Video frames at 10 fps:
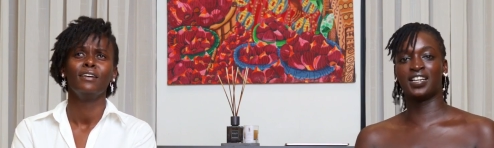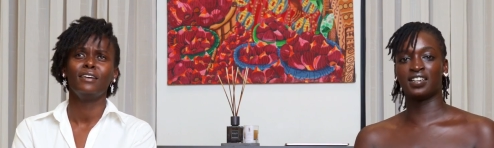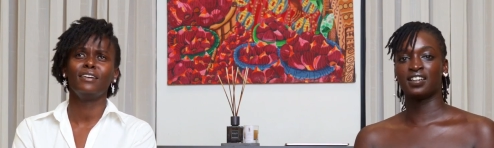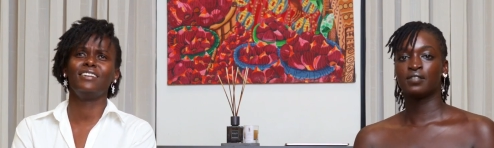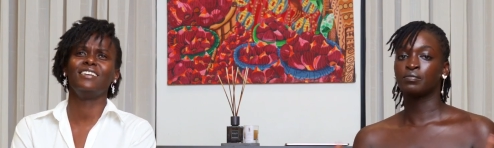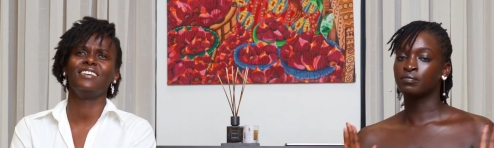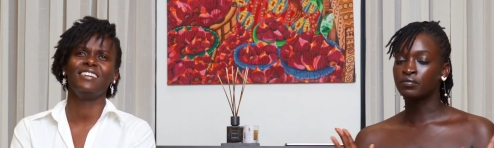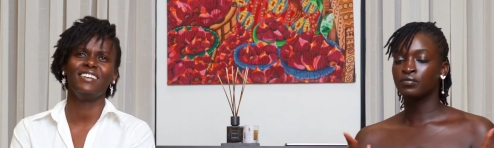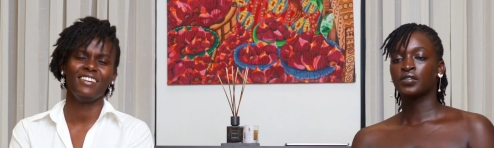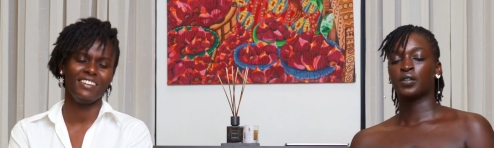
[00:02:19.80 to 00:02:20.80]

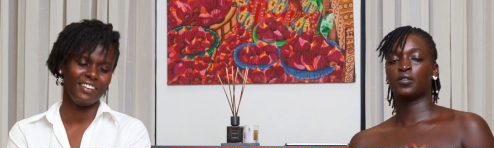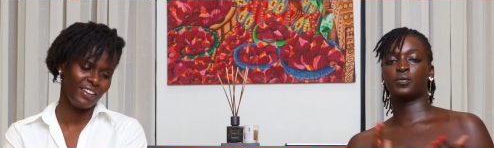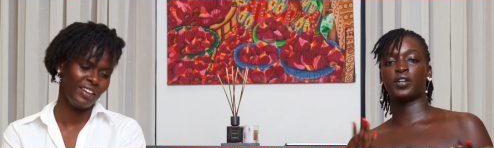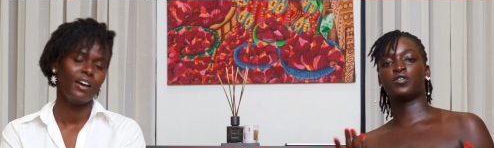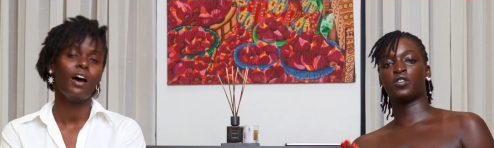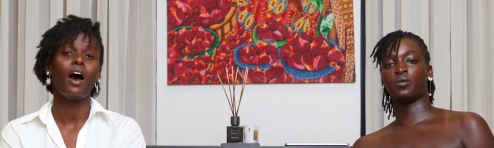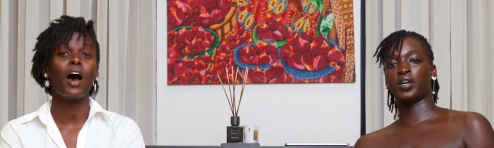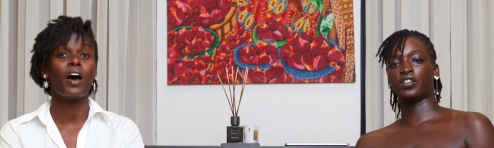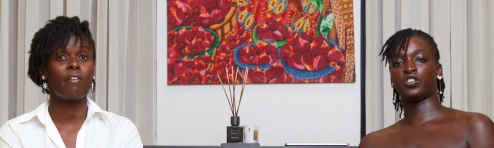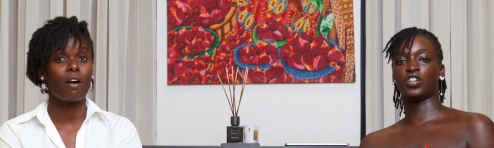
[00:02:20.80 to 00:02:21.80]
Speaker 1: if, but if you know
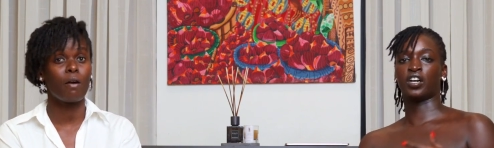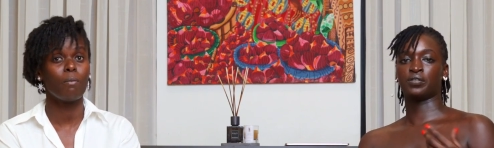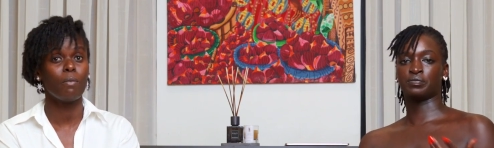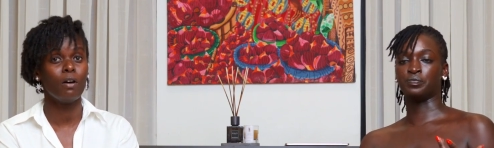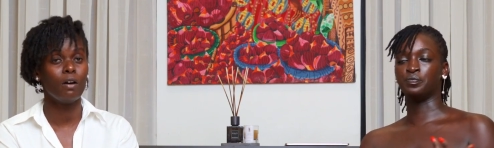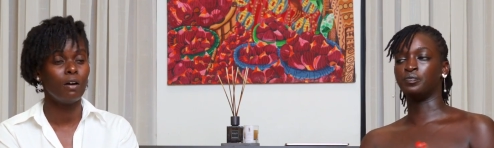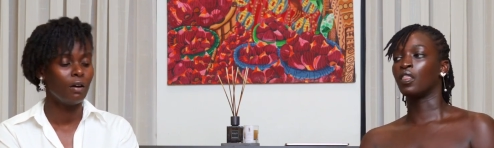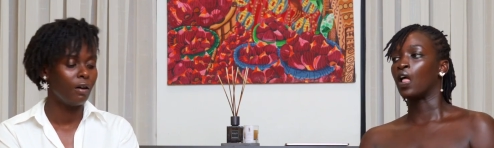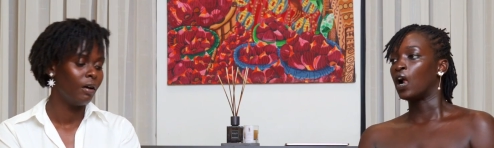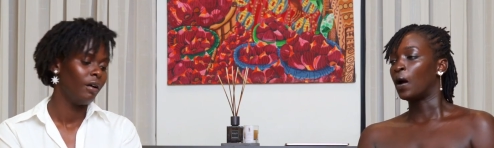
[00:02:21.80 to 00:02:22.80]
Brian Chira,
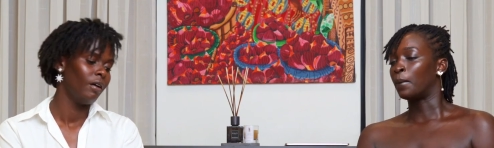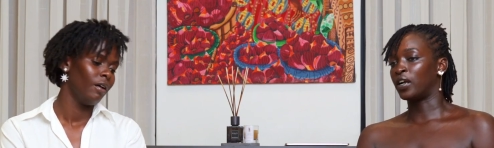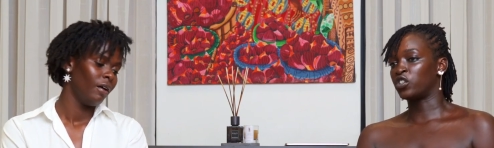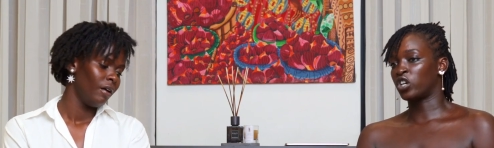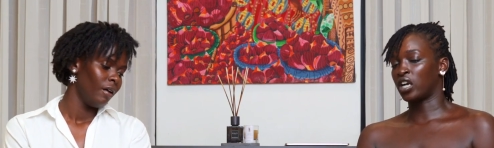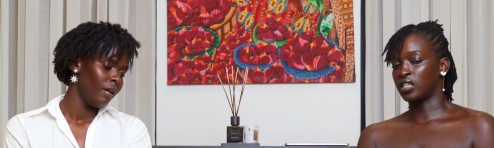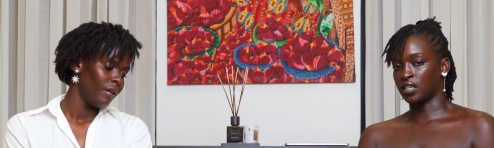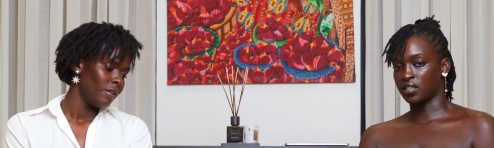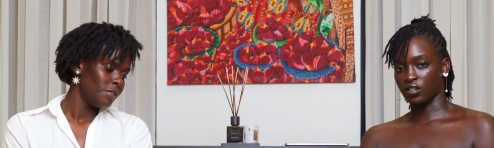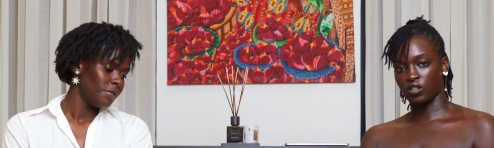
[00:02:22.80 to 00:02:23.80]
mm, Brian Chira is
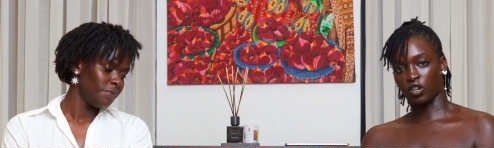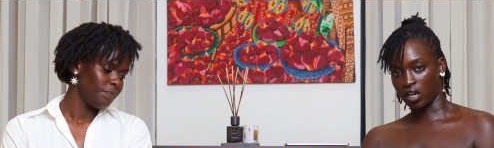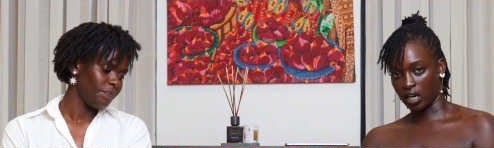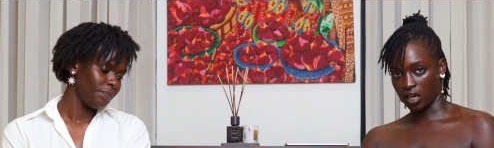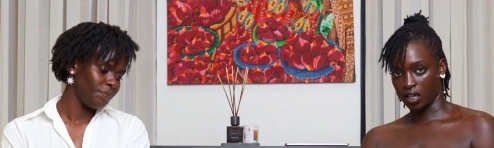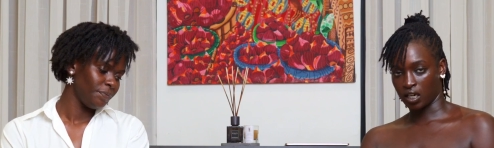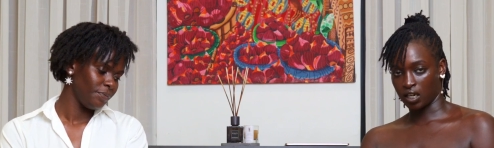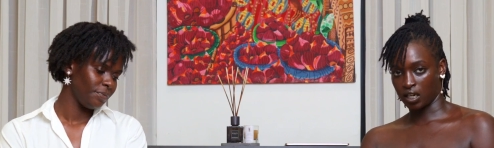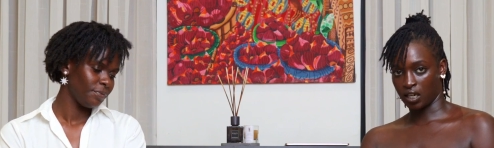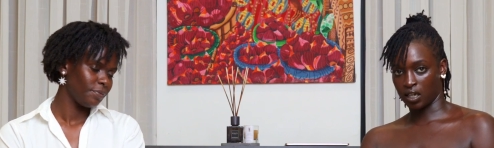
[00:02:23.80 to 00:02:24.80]
a TikToker,
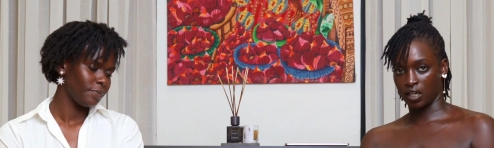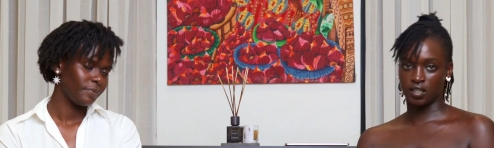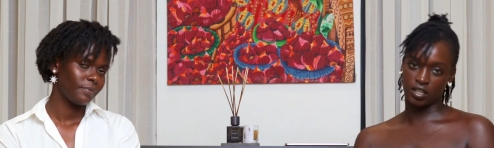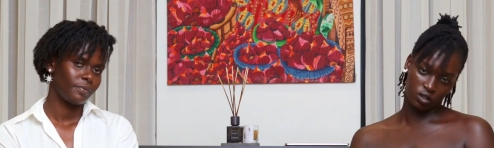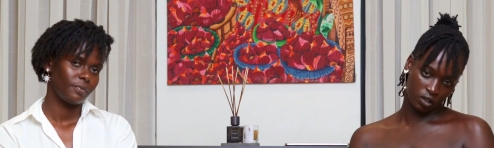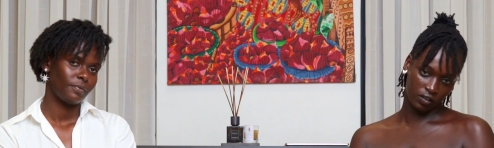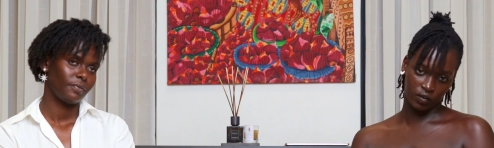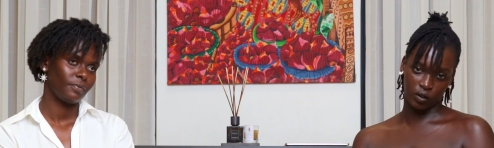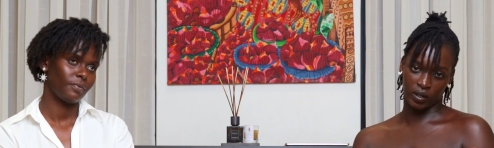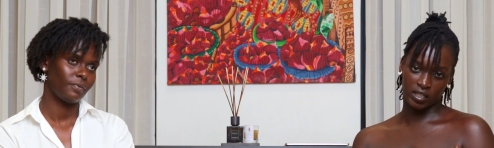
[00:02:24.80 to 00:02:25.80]
a TikTok
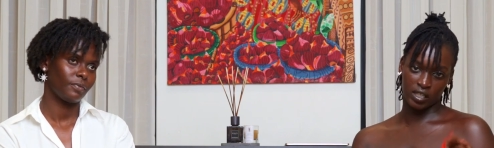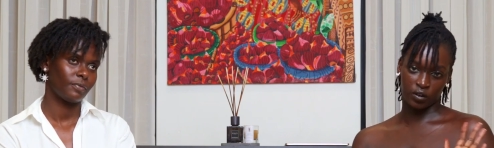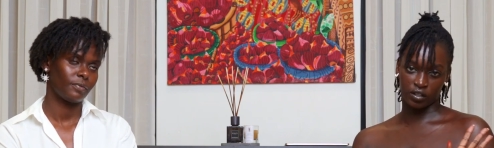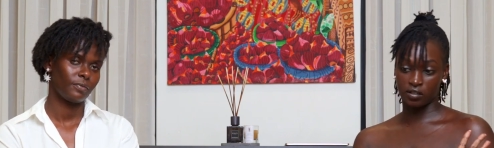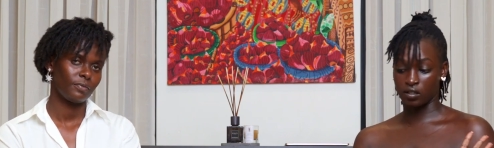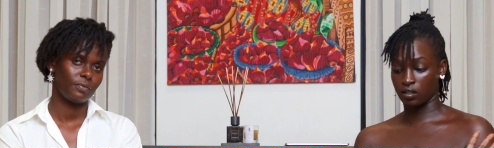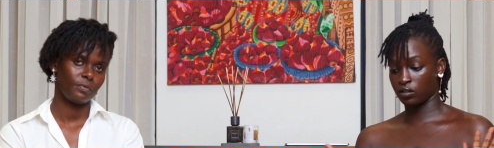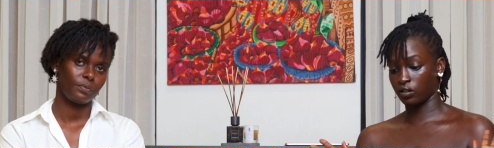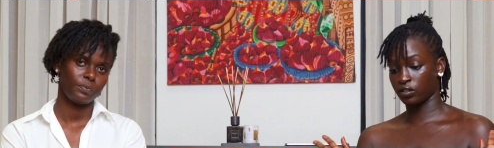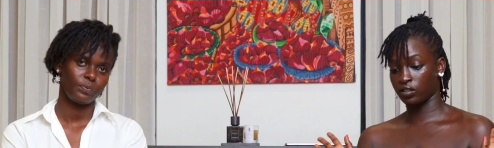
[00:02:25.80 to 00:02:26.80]
influencer or
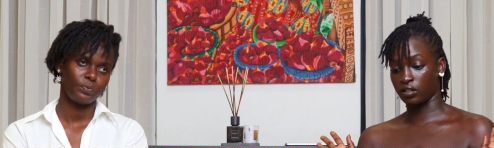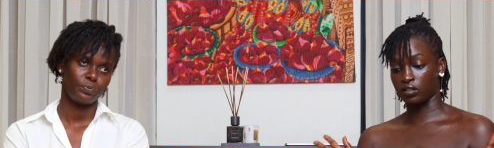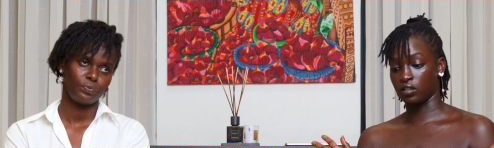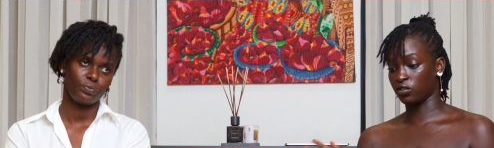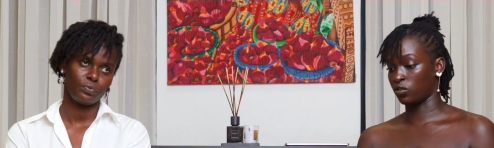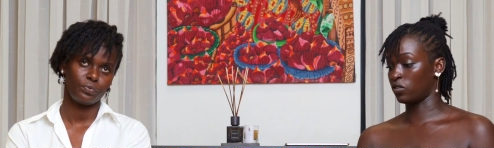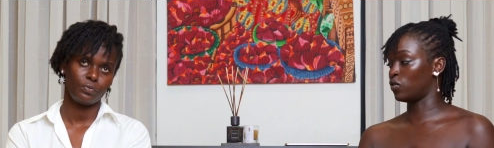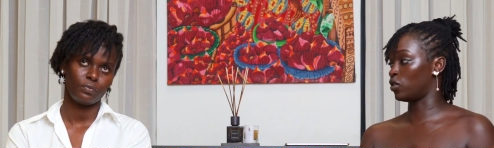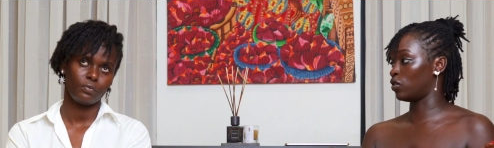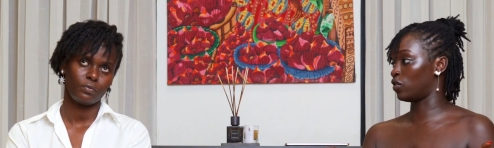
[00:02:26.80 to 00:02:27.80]
TikTok sensation,
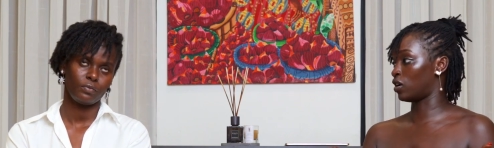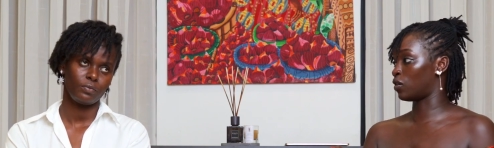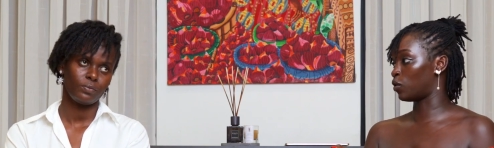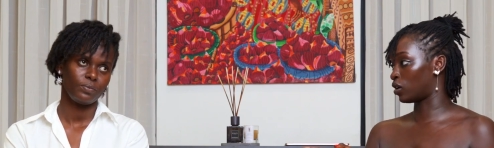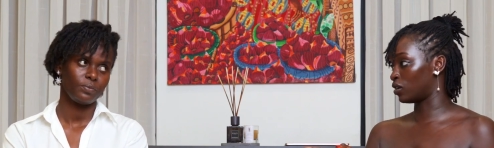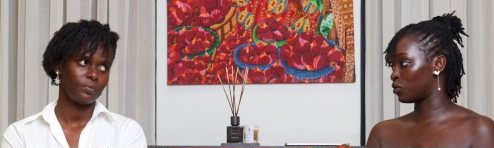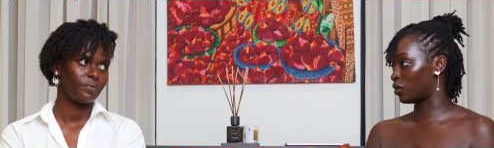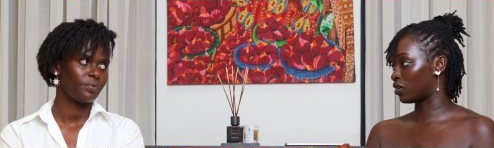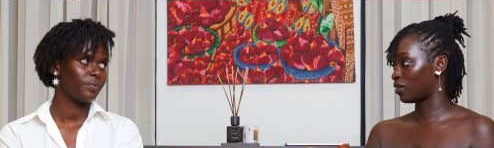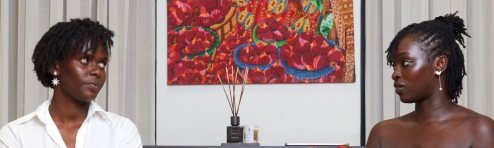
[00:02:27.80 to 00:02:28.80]
even anaonaga
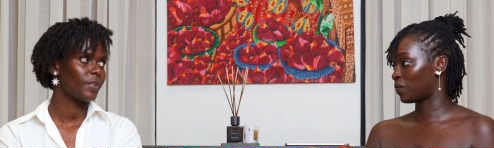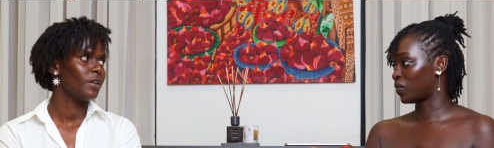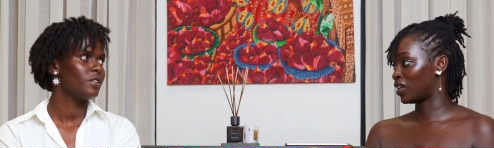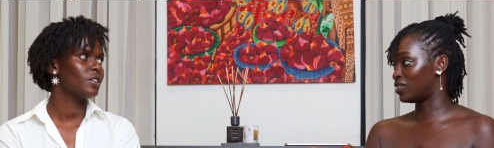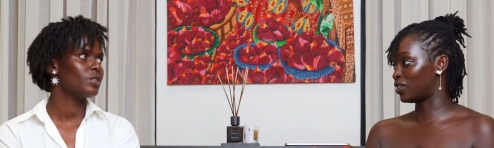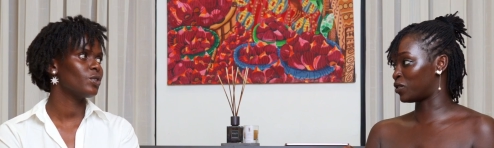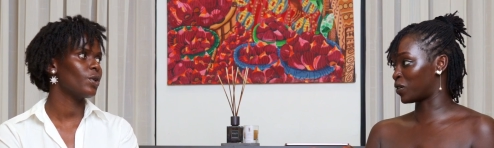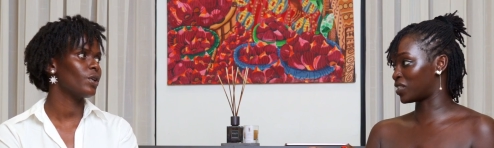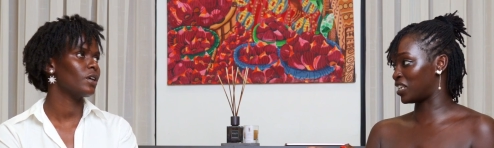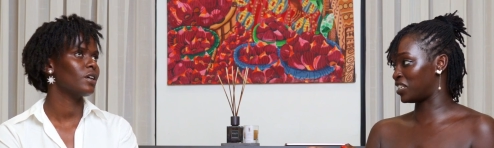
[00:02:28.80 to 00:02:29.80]
wakichwa TikTok